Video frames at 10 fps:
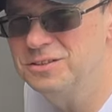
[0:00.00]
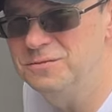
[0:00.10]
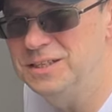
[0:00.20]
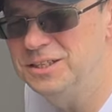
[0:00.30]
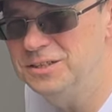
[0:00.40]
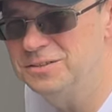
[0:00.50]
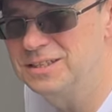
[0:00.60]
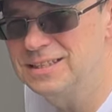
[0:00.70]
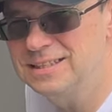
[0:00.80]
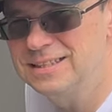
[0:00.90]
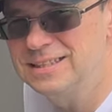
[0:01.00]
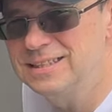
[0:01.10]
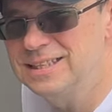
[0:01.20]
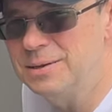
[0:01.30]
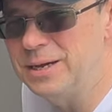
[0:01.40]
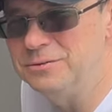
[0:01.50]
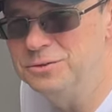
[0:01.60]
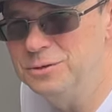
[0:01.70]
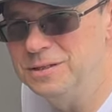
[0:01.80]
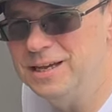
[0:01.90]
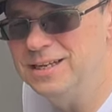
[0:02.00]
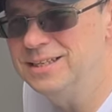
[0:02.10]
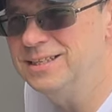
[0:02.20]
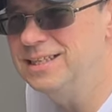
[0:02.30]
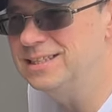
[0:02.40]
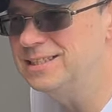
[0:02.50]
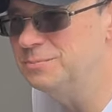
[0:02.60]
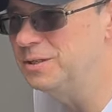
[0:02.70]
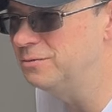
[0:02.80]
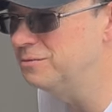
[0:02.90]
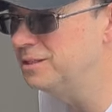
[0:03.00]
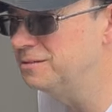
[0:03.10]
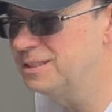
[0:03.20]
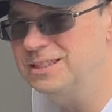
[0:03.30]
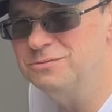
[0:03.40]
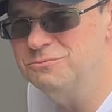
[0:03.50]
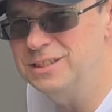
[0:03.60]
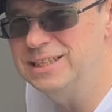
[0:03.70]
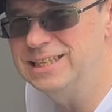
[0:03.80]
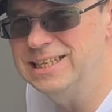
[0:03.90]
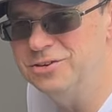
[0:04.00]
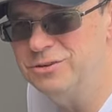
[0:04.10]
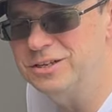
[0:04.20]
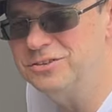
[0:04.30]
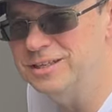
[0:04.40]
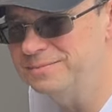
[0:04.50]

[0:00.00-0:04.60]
of videos about doing that, and it's really interesting,